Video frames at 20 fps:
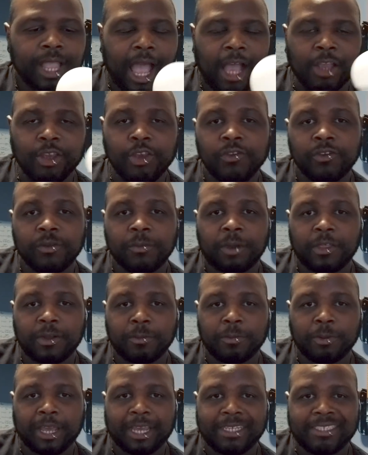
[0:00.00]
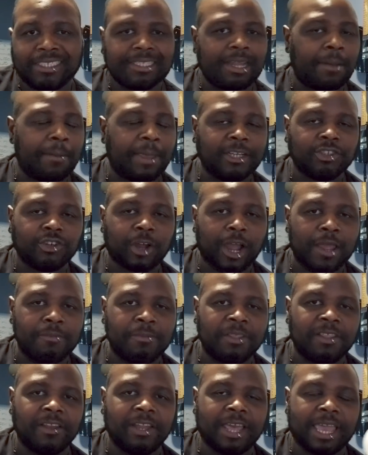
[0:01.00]
I'll use them other places. I may try
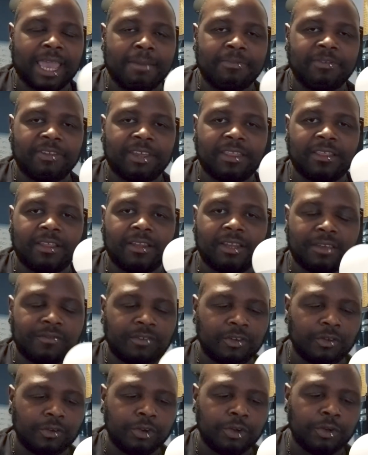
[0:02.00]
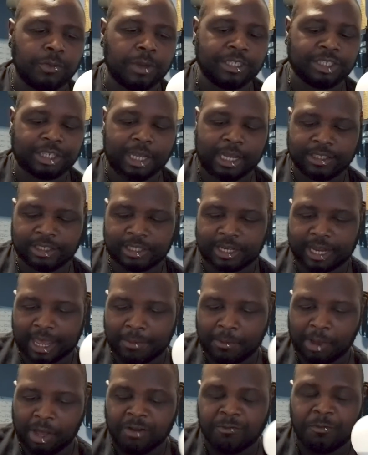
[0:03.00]
them in the lamps in the living room and change the
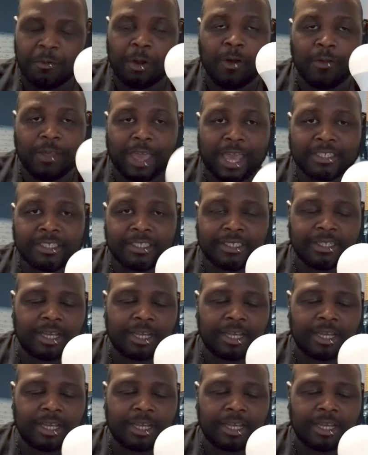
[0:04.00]
name on them and all that